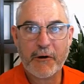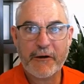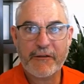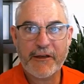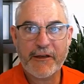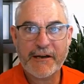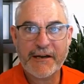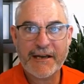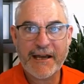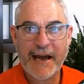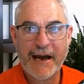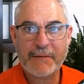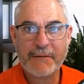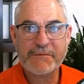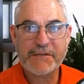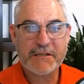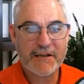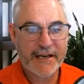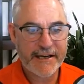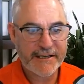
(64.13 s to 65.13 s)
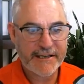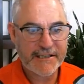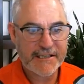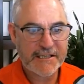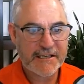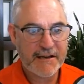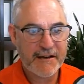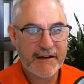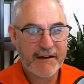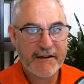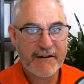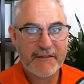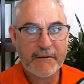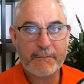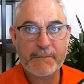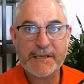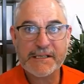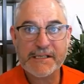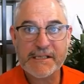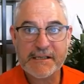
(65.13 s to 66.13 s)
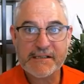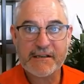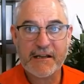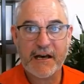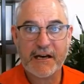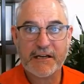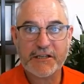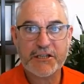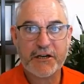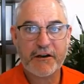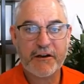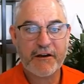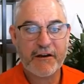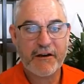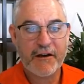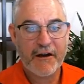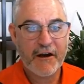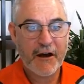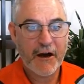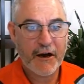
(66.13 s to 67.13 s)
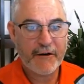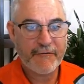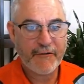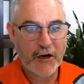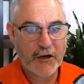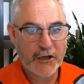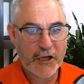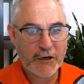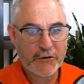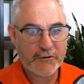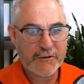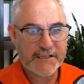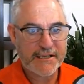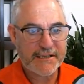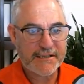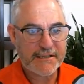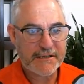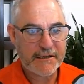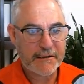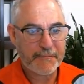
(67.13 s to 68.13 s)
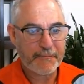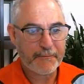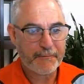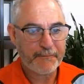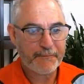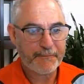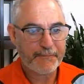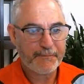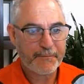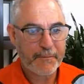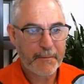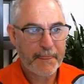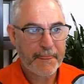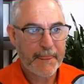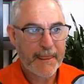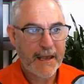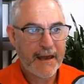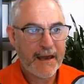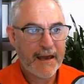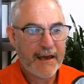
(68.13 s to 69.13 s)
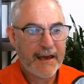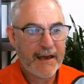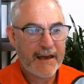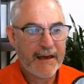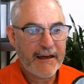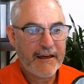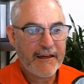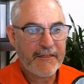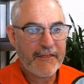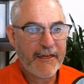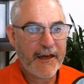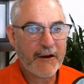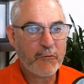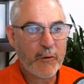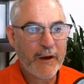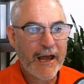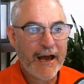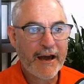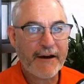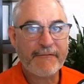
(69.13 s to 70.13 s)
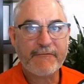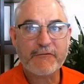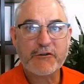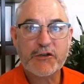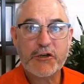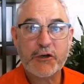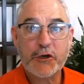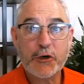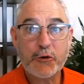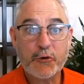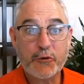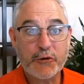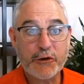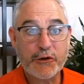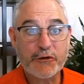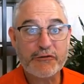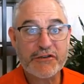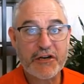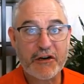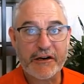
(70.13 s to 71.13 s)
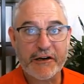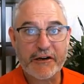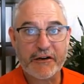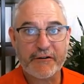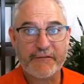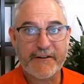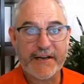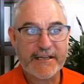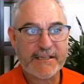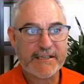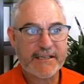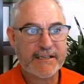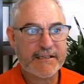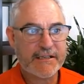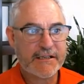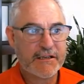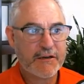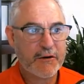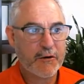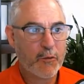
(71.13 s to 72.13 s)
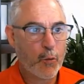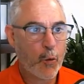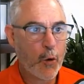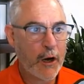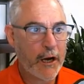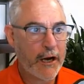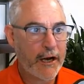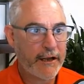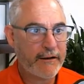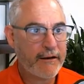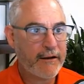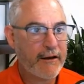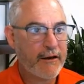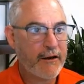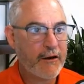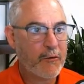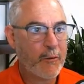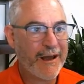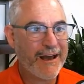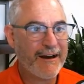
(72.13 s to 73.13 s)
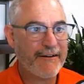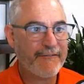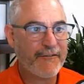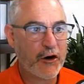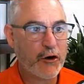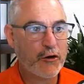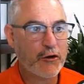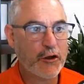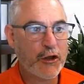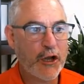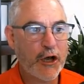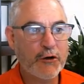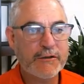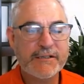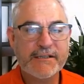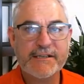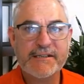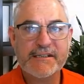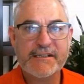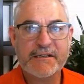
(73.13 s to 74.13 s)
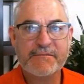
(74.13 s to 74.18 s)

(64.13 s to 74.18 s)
that encapsulates the business logic of our loan system. Then we have two user interfaces. One, we have our loan system